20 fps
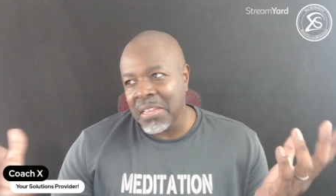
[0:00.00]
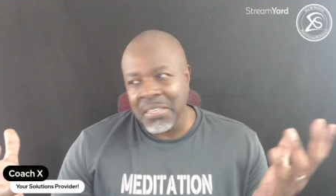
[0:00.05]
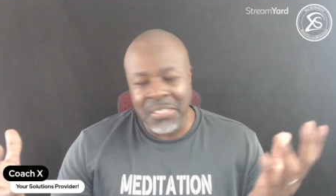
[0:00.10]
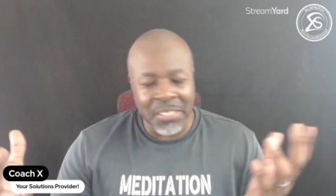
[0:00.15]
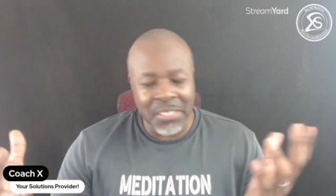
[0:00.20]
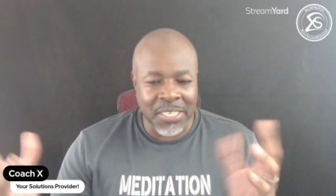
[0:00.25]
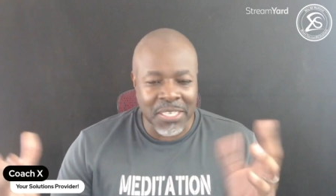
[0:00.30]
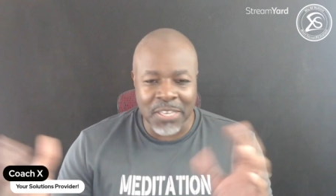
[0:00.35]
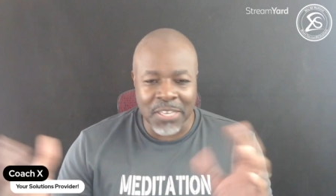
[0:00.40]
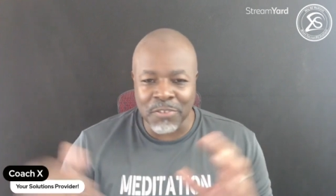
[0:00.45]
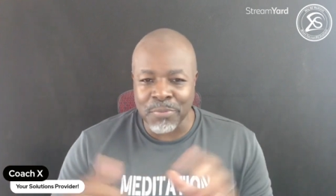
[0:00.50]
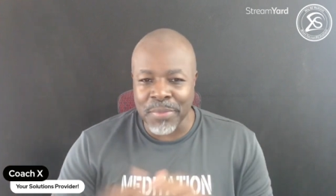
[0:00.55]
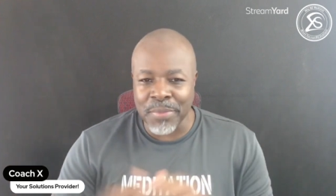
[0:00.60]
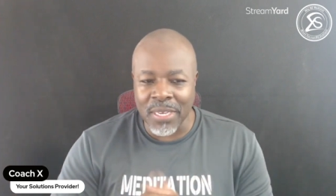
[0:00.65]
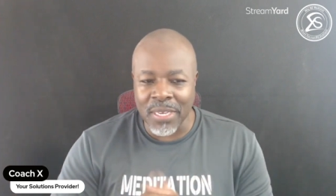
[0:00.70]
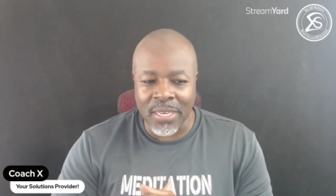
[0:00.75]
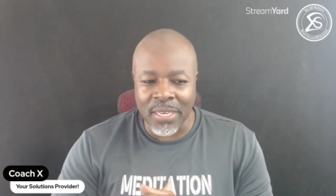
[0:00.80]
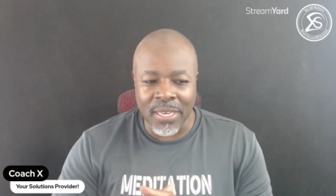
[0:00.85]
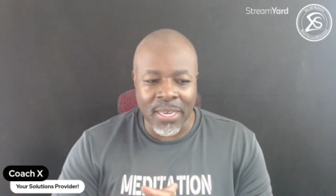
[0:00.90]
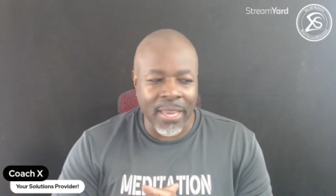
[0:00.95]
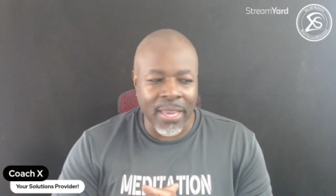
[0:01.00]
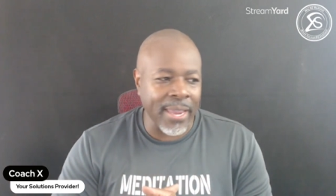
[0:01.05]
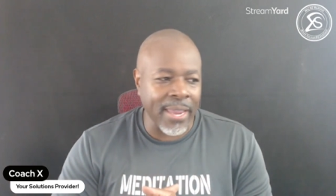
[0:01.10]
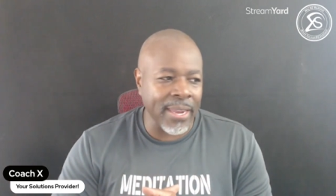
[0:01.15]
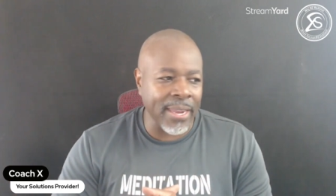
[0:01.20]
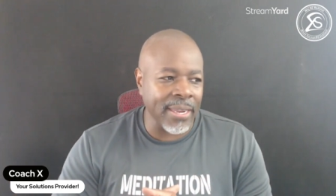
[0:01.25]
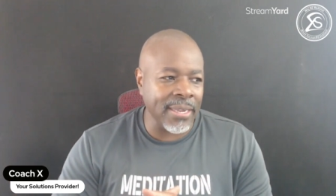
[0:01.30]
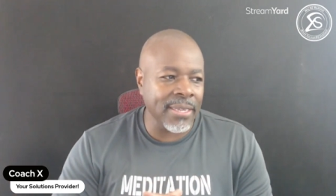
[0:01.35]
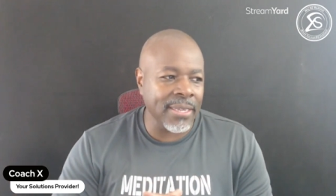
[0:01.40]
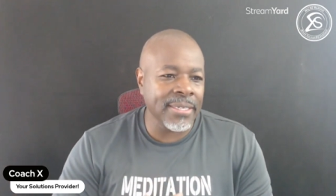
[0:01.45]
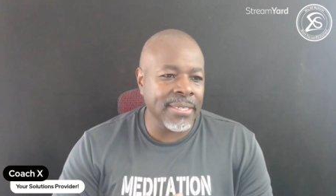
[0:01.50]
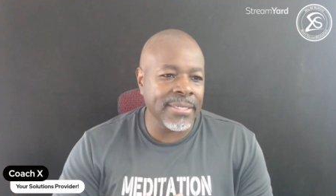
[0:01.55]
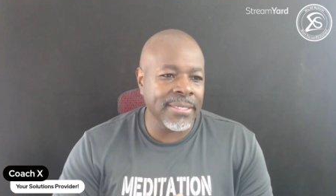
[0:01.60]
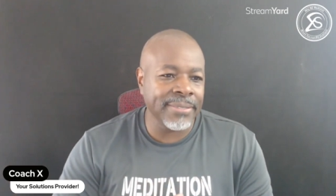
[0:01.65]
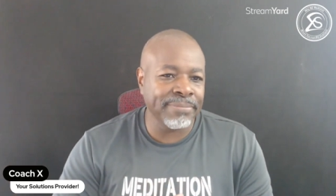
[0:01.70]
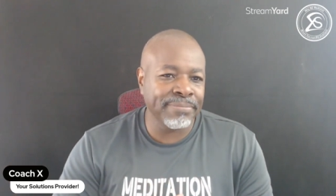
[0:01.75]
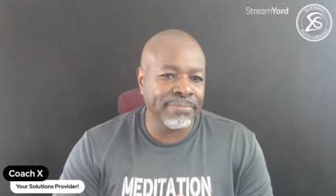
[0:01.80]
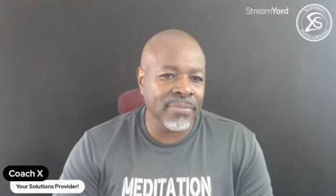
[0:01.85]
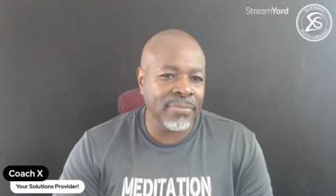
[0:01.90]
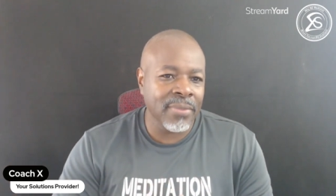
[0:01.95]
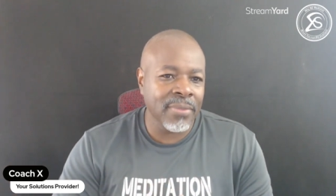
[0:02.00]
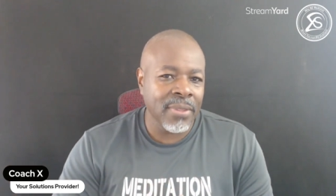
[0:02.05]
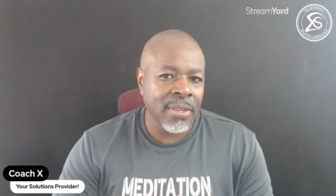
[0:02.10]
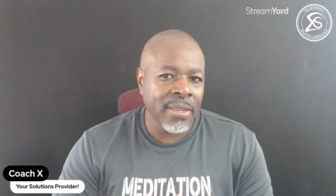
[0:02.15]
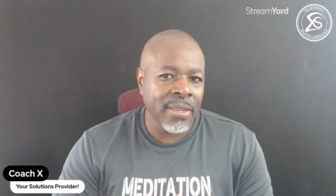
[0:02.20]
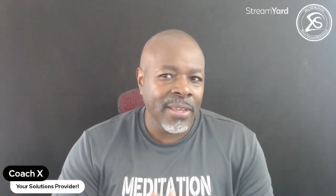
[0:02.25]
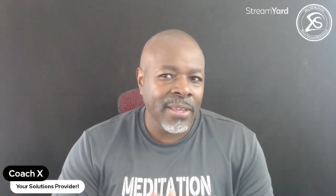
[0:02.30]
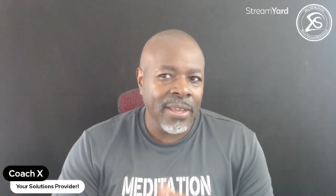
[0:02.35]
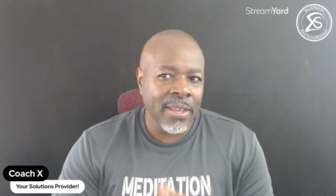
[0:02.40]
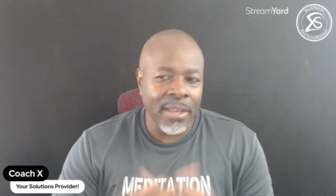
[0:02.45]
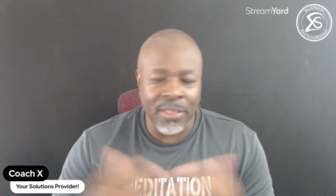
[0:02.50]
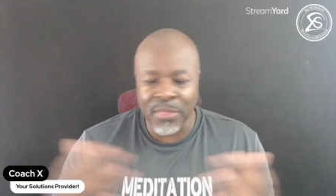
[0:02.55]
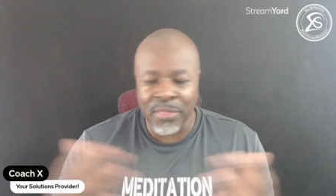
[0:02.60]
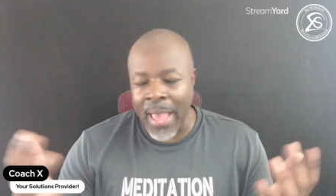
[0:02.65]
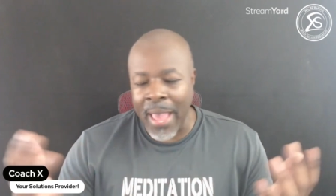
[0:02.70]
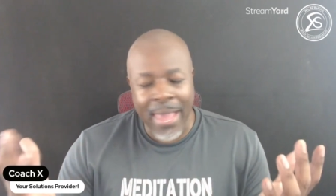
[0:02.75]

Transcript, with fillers: just gives me a, a.